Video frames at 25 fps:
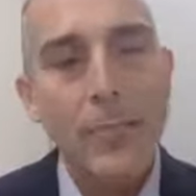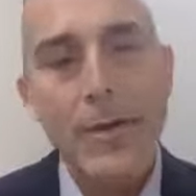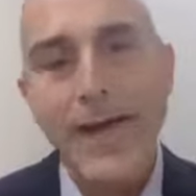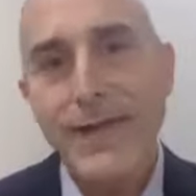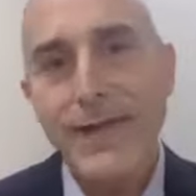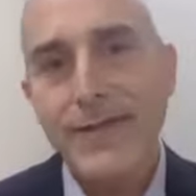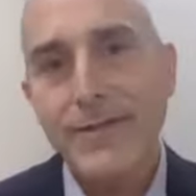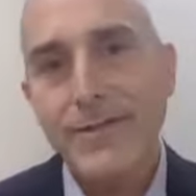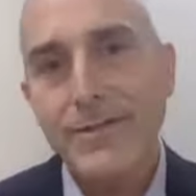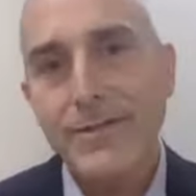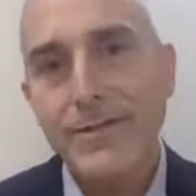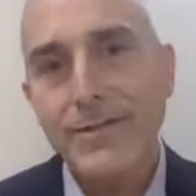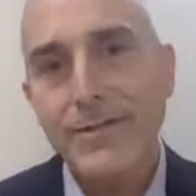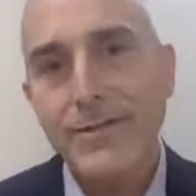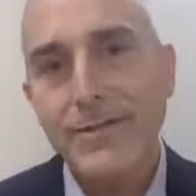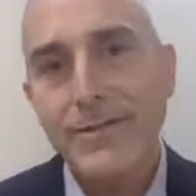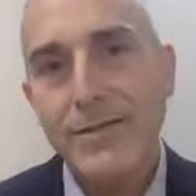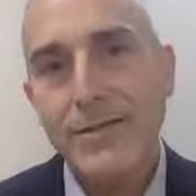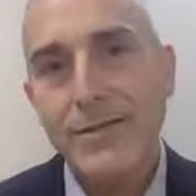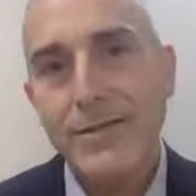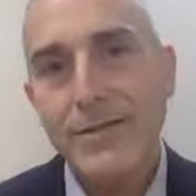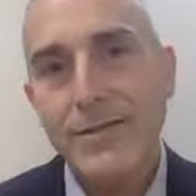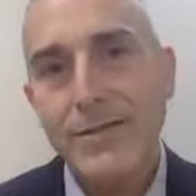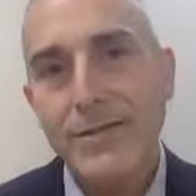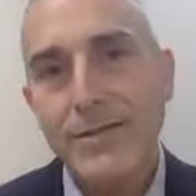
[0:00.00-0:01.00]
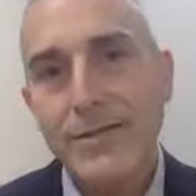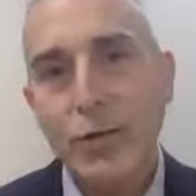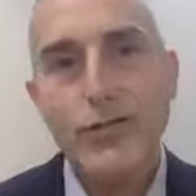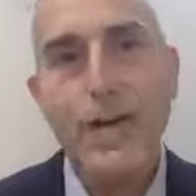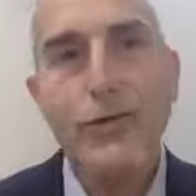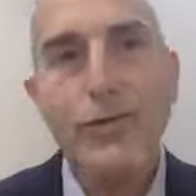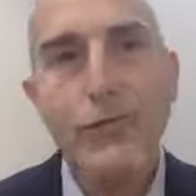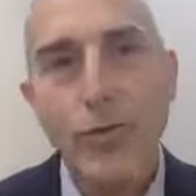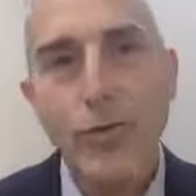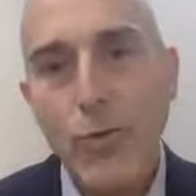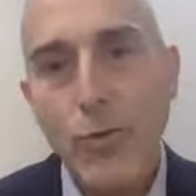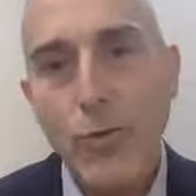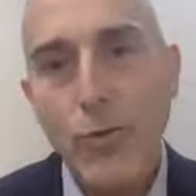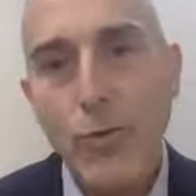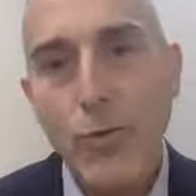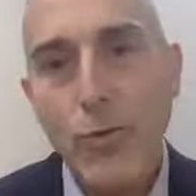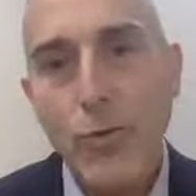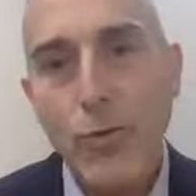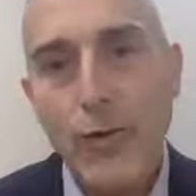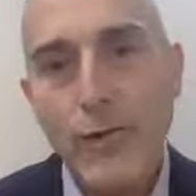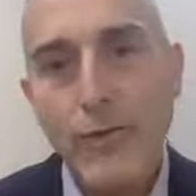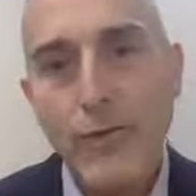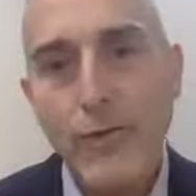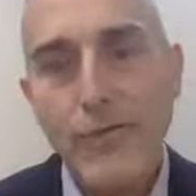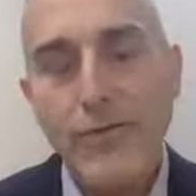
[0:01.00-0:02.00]
begs a more general
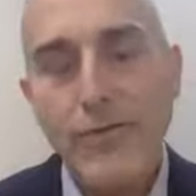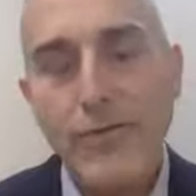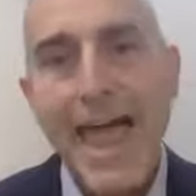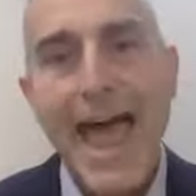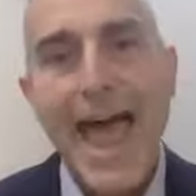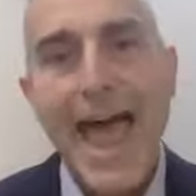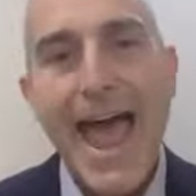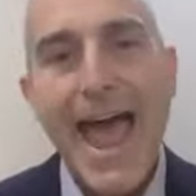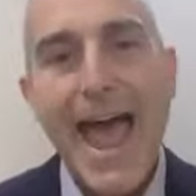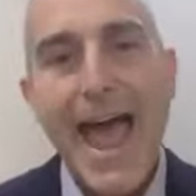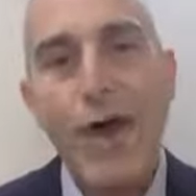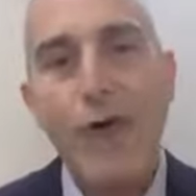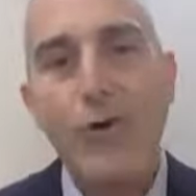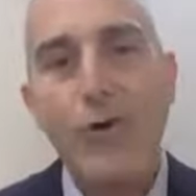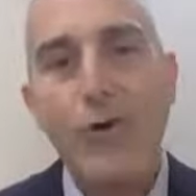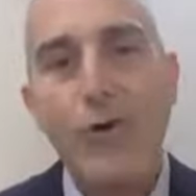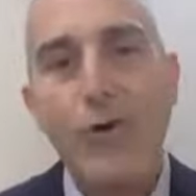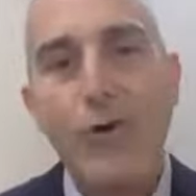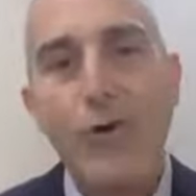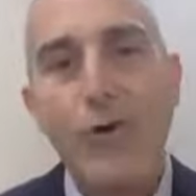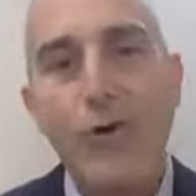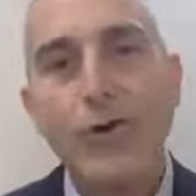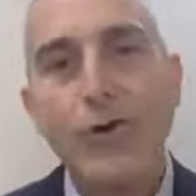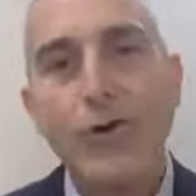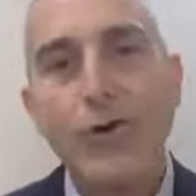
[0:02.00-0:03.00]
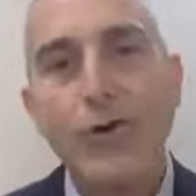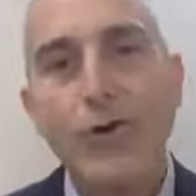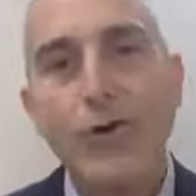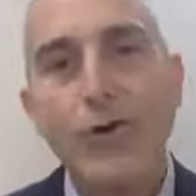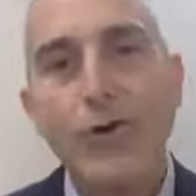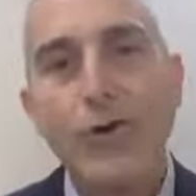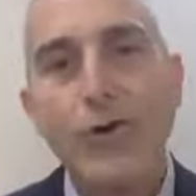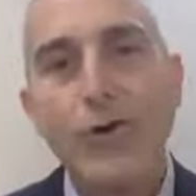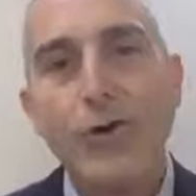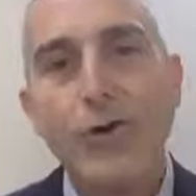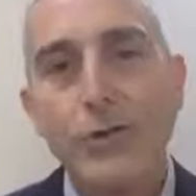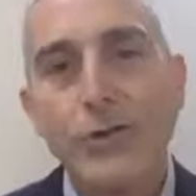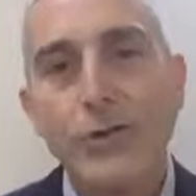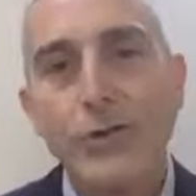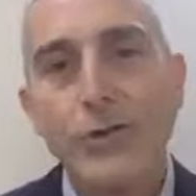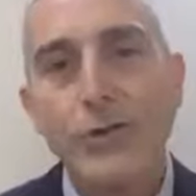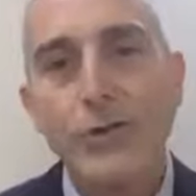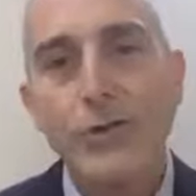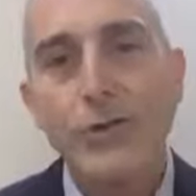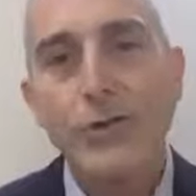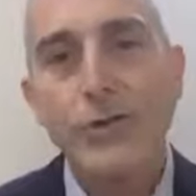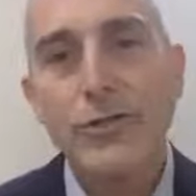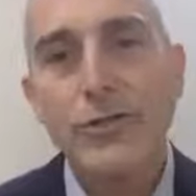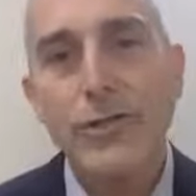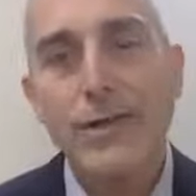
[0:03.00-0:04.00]
question of how do we
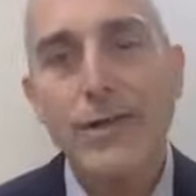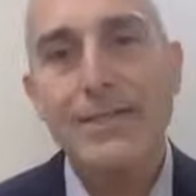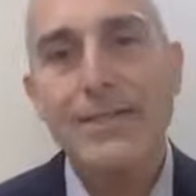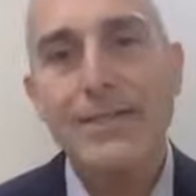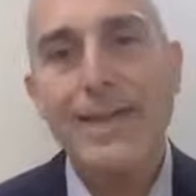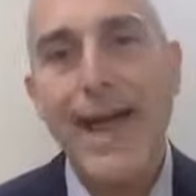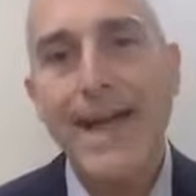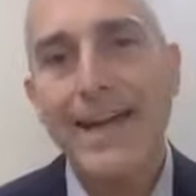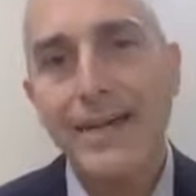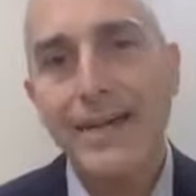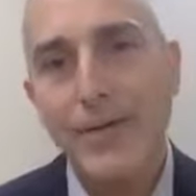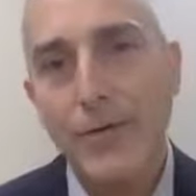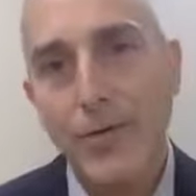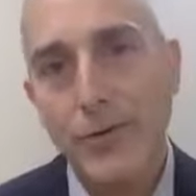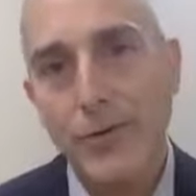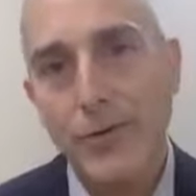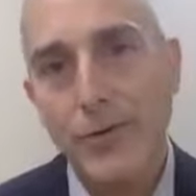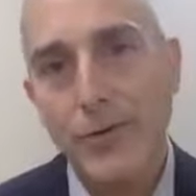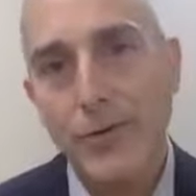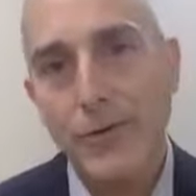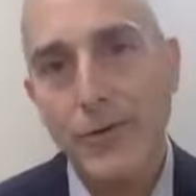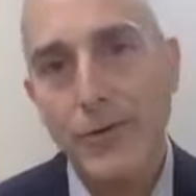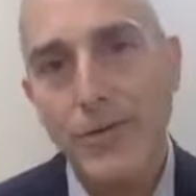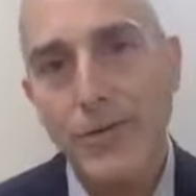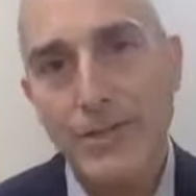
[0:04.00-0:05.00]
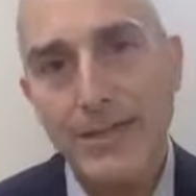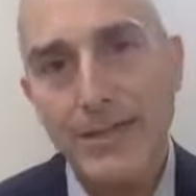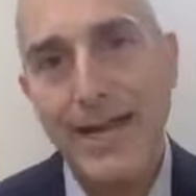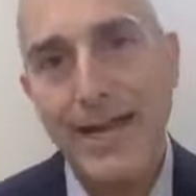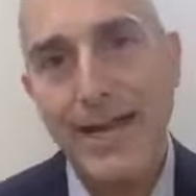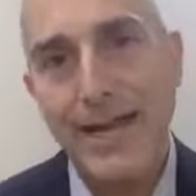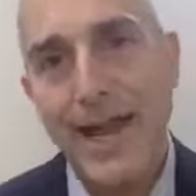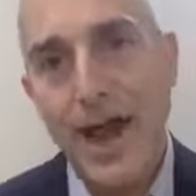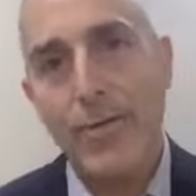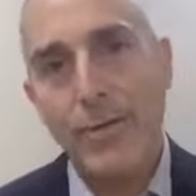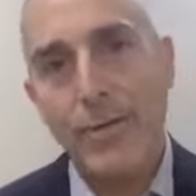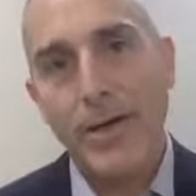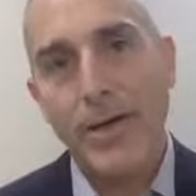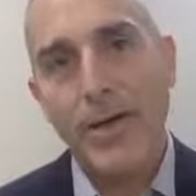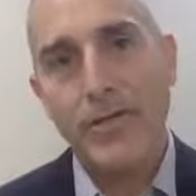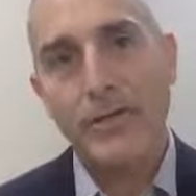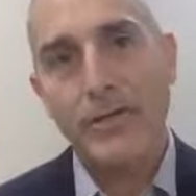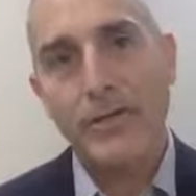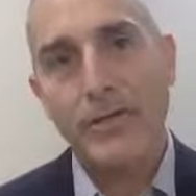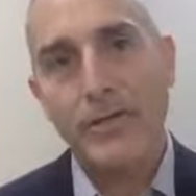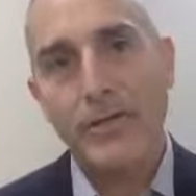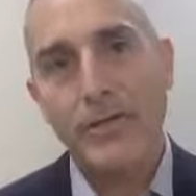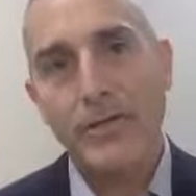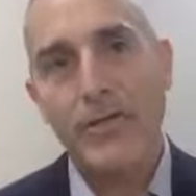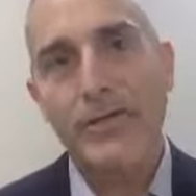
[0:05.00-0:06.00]
approach diagnosis in our
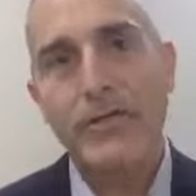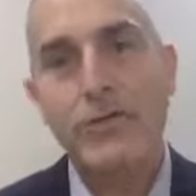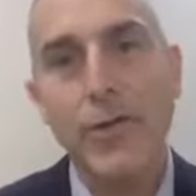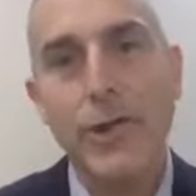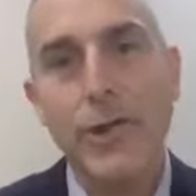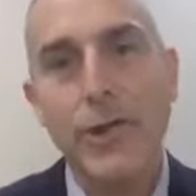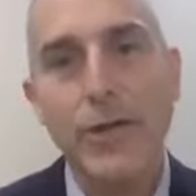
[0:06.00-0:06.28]
patients?